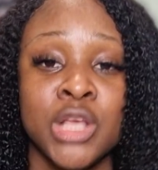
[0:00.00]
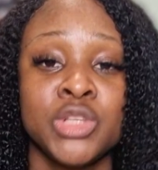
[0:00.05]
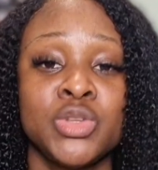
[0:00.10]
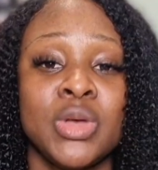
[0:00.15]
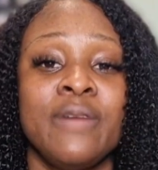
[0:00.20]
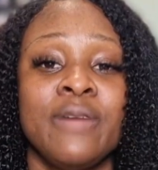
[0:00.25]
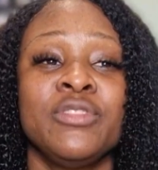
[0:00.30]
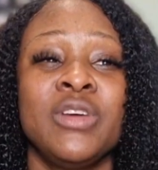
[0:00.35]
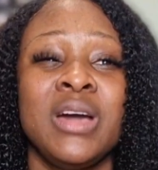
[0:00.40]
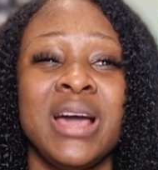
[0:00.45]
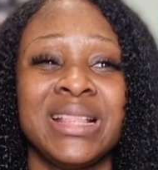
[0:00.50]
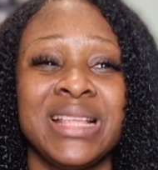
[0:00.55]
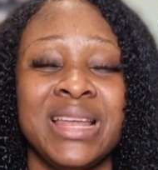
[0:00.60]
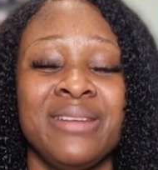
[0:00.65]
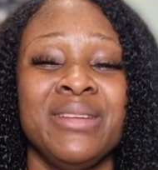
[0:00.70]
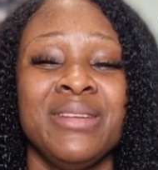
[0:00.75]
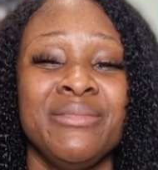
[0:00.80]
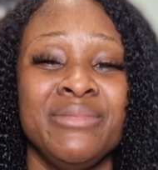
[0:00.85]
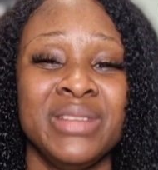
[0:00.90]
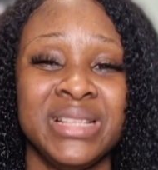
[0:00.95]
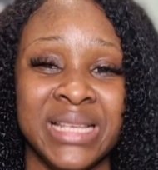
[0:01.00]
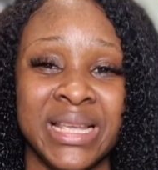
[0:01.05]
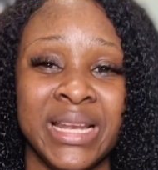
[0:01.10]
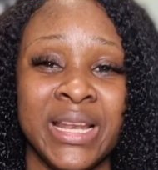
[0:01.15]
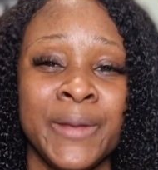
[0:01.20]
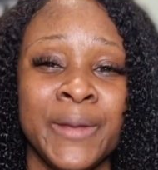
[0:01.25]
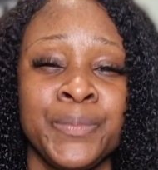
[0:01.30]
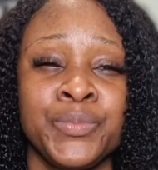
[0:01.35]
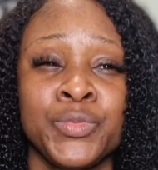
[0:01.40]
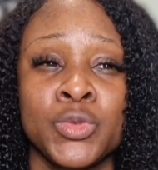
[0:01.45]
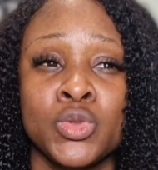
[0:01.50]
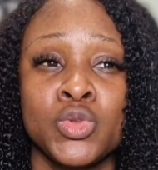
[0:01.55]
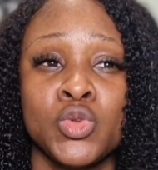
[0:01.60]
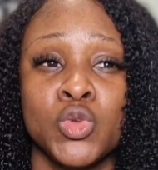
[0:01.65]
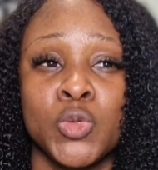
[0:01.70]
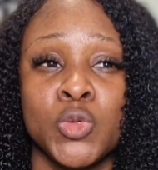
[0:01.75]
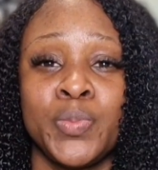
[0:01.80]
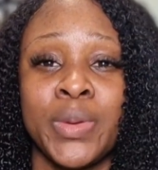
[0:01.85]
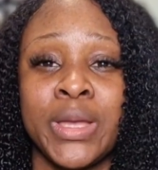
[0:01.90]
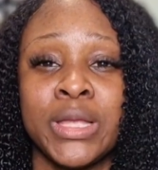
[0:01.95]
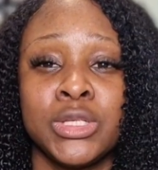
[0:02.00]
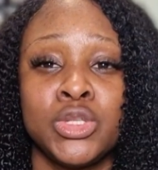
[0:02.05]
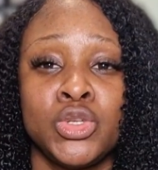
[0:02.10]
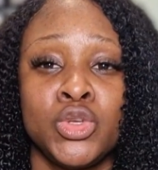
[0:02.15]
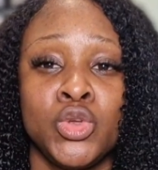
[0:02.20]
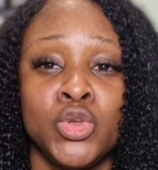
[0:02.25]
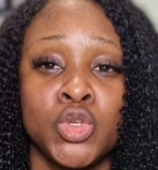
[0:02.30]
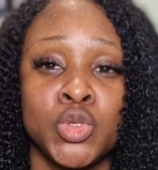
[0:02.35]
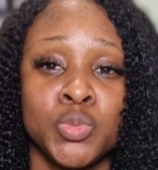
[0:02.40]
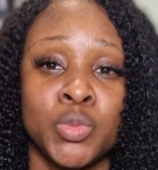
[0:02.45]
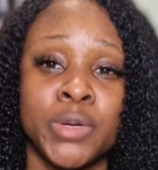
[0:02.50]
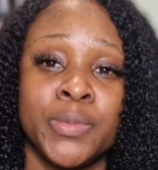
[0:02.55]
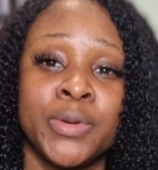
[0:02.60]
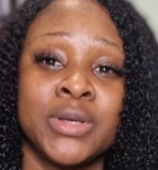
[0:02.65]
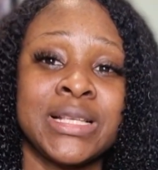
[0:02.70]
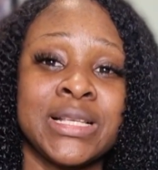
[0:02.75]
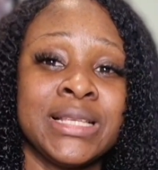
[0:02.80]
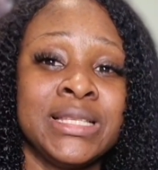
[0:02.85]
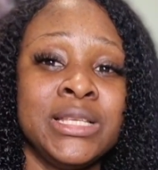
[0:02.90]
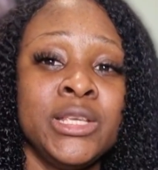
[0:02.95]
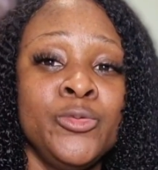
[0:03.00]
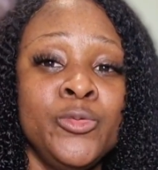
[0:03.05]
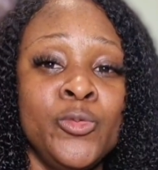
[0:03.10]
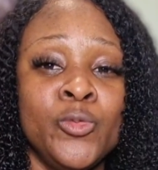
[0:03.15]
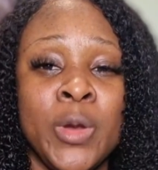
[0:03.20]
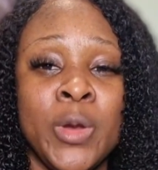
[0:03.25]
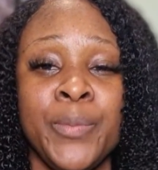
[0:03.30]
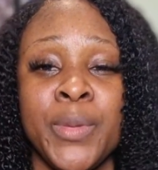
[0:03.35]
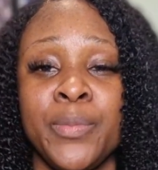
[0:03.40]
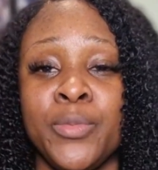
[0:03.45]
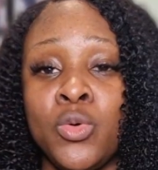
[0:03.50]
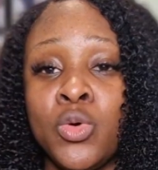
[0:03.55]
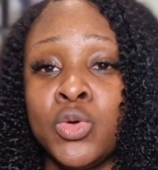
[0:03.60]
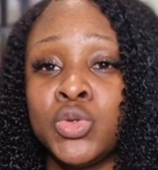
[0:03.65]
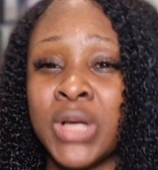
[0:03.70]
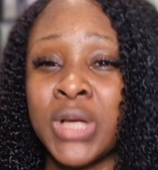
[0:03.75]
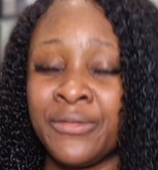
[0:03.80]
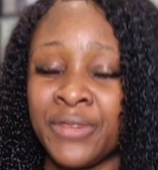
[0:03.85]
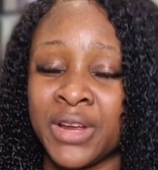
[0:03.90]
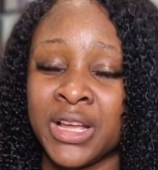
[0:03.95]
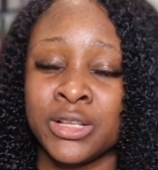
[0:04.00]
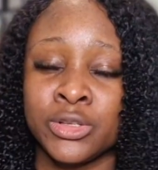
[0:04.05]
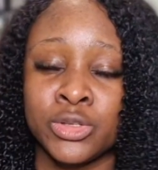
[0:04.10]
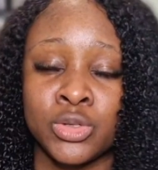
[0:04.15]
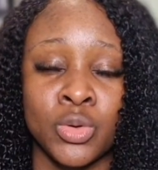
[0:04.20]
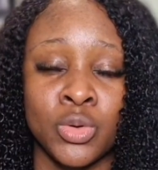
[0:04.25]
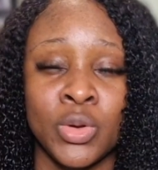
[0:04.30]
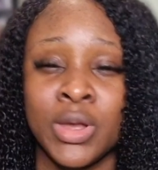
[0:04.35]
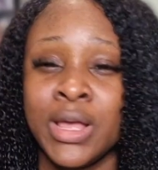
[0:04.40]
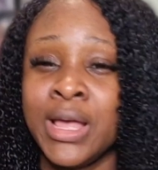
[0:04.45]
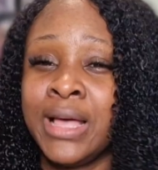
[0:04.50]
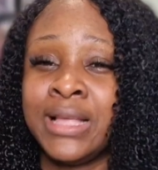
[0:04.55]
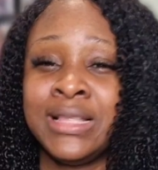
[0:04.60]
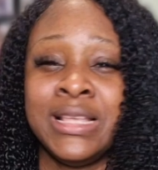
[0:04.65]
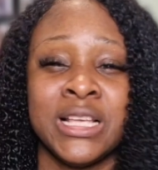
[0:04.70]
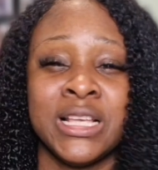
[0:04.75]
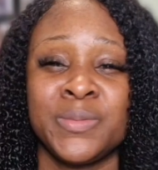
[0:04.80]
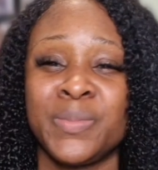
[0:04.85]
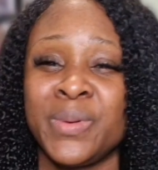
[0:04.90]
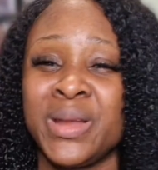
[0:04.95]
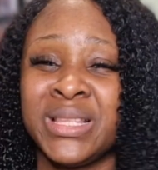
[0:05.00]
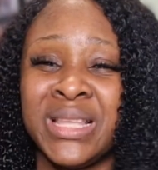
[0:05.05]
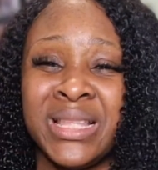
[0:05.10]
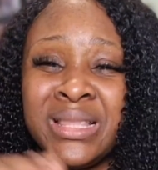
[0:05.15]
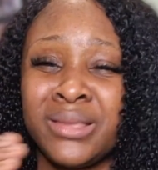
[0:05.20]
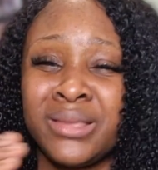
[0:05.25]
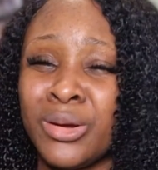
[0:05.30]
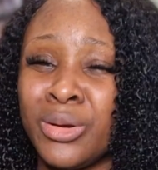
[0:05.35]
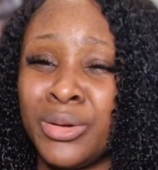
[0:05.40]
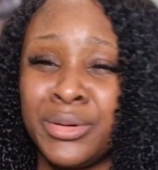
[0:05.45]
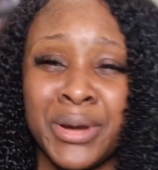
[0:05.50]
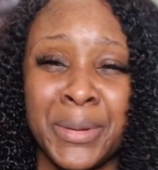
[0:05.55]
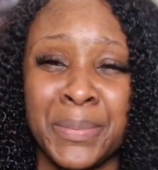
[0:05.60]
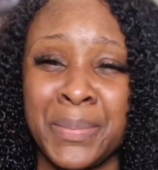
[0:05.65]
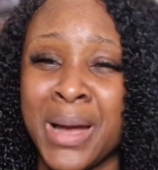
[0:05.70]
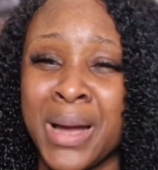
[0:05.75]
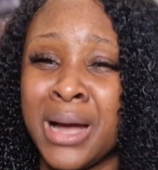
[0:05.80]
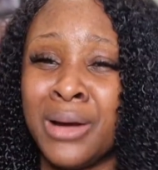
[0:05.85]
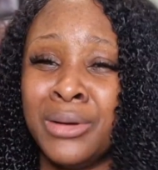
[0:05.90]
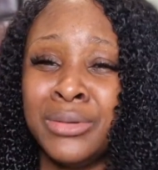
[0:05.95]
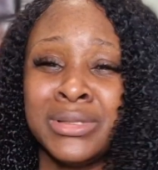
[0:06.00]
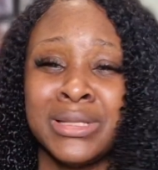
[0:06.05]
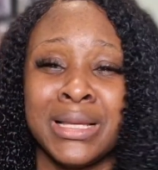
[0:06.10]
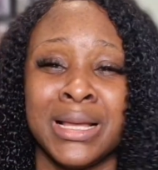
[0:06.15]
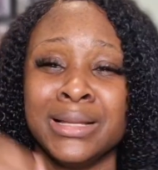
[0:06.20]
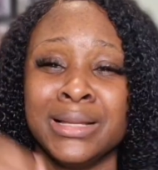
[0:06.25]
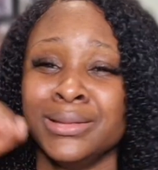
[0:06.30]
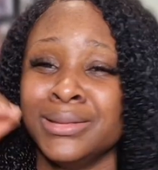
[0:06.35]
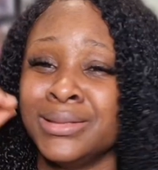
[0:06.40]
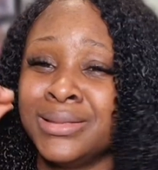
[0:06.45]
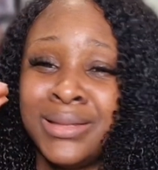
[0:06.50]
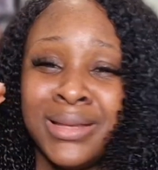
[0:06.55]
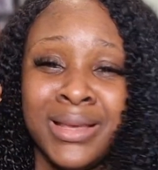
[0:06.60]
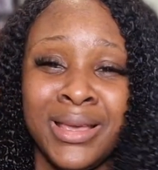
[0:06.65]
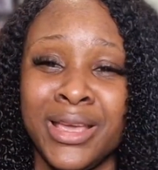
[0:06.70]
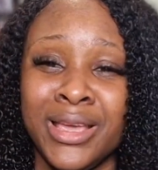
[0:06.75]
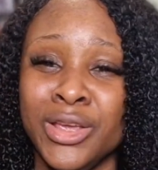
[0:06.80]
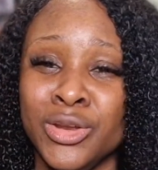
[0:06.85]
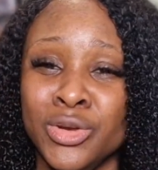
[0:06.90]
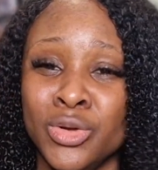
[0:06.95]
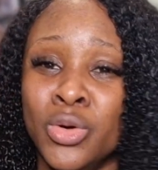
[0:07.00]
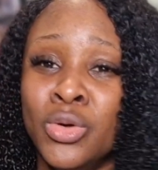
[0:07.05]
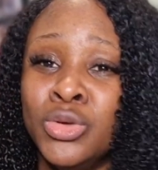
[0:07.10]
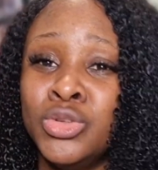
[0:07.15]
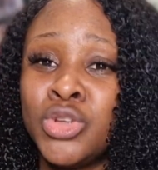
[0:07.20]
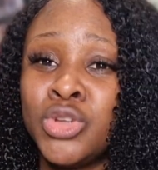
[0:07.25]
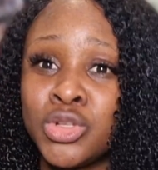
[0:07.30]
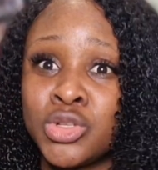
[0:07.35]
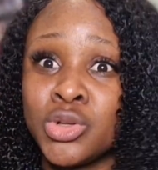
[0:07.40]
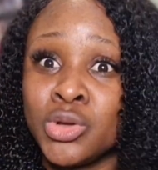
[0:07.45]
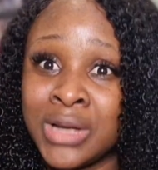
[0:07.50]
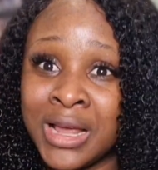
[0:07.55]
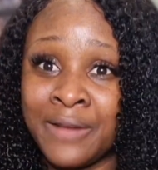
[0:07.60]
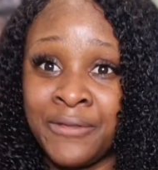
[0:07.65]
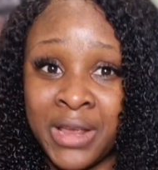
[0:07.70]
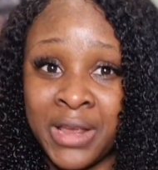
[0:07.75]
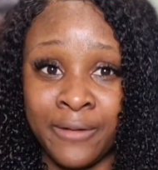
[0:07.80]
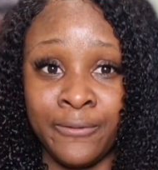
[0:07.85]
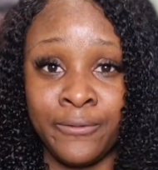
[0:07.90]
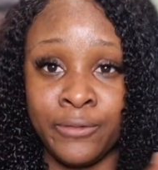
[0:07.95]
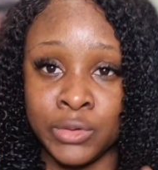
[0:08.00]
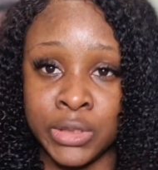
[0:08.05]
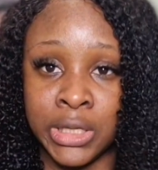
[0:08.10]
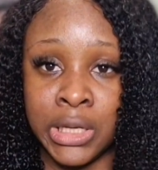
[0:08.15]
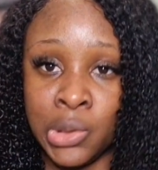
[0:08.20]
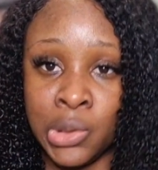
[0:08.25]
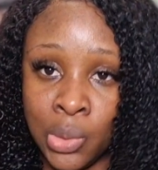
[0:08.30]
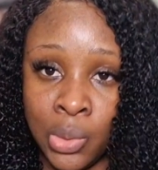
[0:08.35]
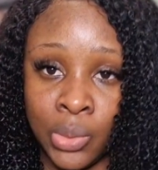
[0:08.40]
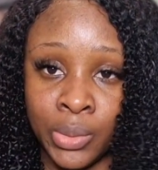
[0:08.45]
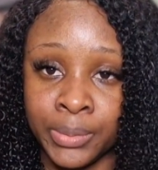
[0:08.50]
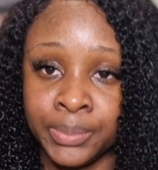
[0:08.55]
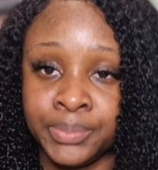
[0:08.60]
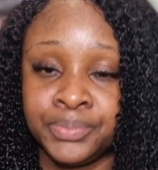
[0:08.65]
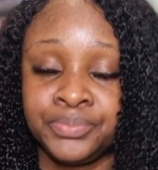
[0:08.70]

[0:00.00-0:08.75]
So I've not had any reason to spend huge money, because I see when people go to African store, they are spending 300 pounds and, you know, just on African food alone.